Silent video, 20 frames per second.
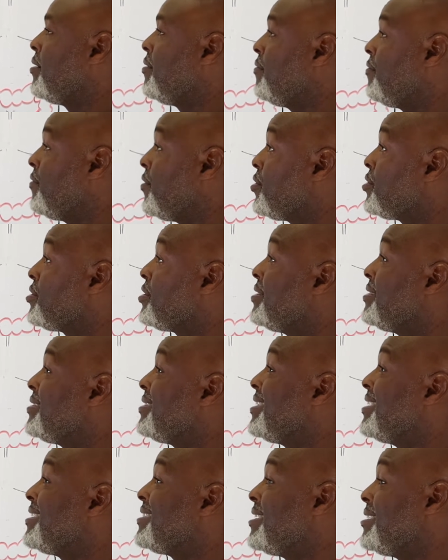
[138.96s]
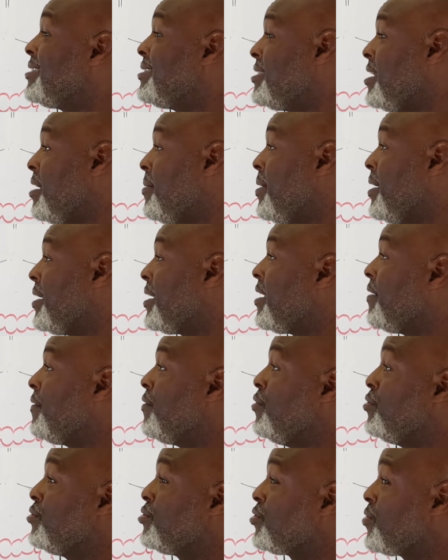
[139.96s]
versus the systemic, if
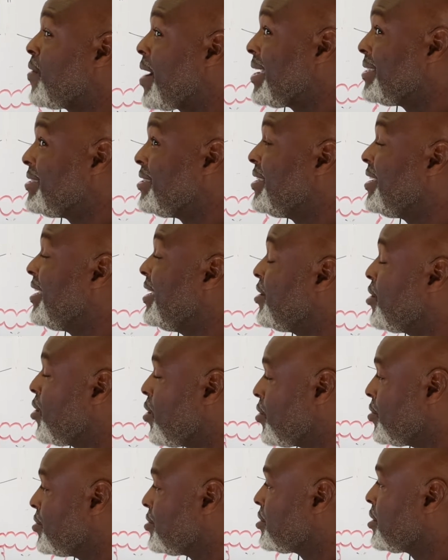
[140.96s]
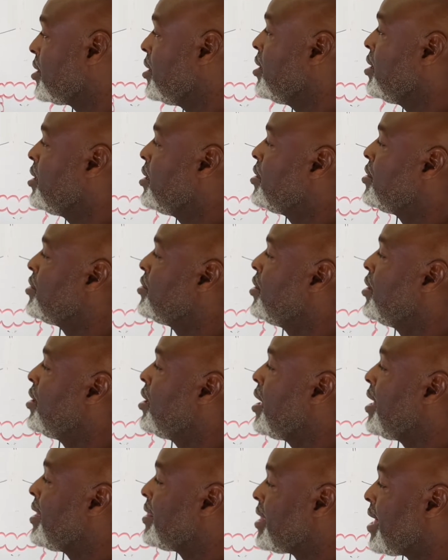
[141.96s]
you scratch it, it hurts.
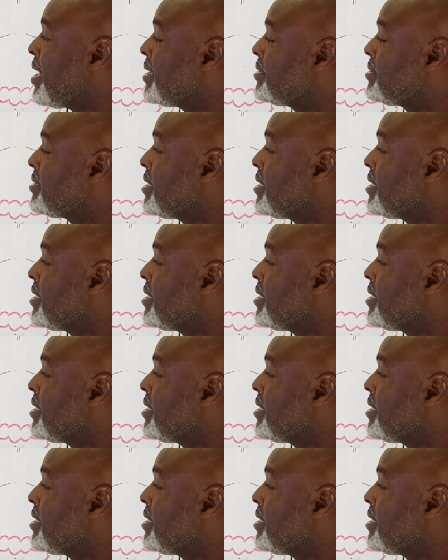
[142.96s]
A lot of